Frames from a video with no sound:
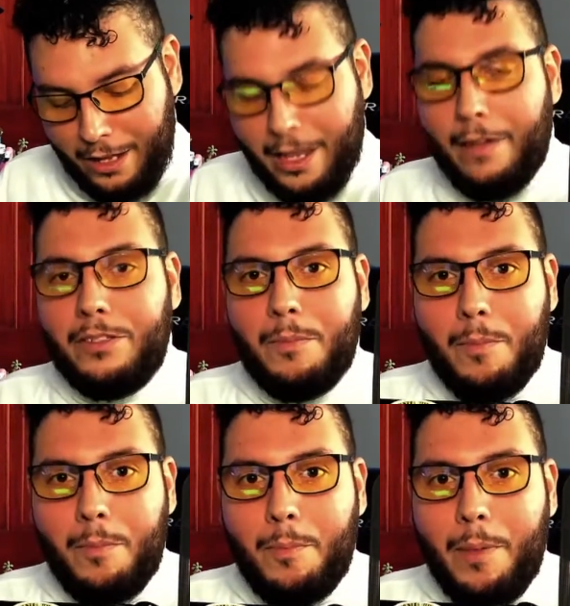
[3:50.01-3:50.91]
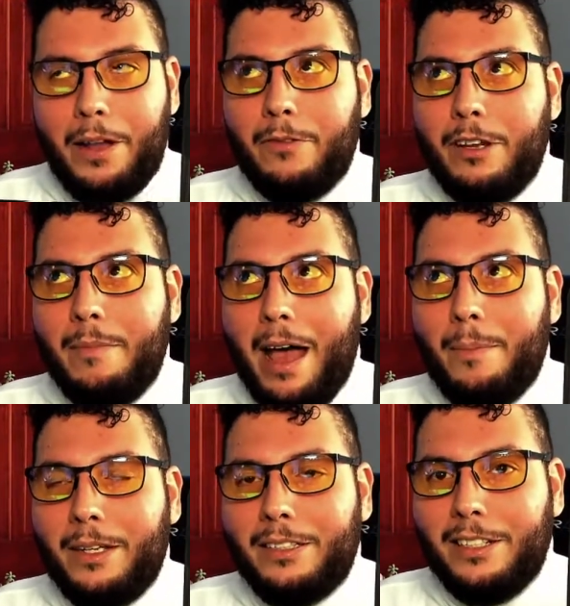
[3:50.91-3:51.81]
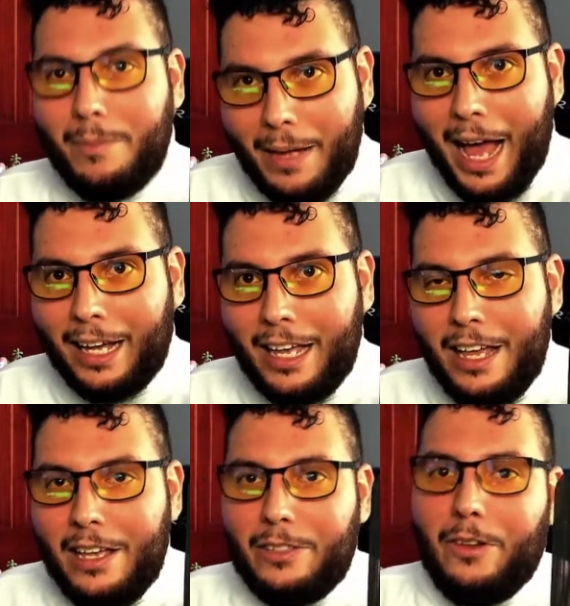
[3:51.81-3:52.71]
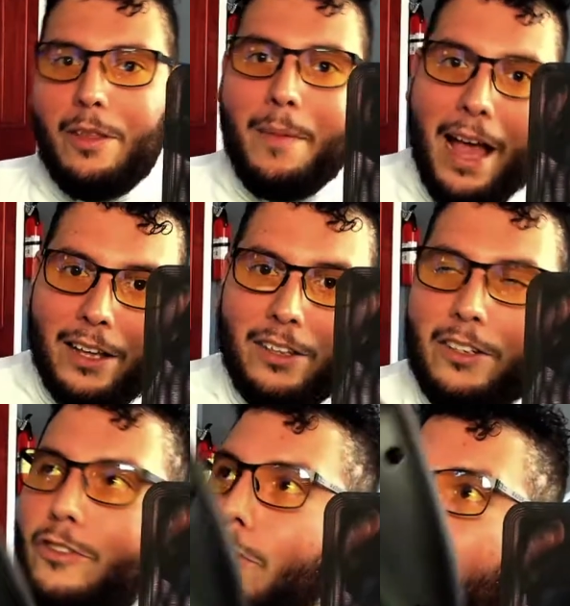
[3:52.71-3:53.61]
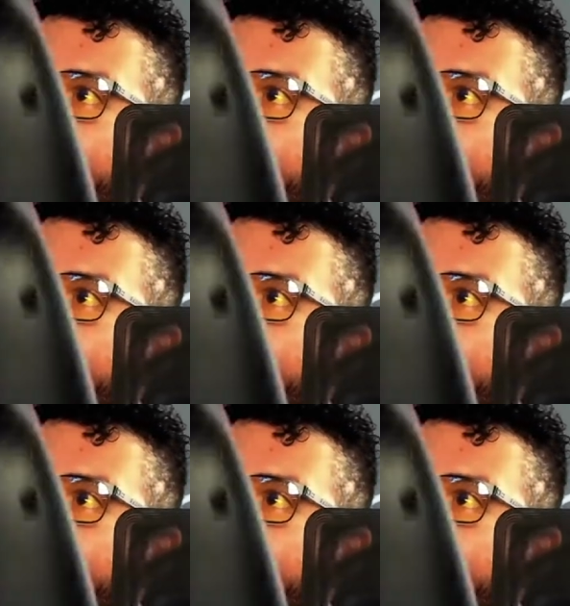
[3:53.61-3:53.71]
You have some button remappings in the back. So on the back of the controller,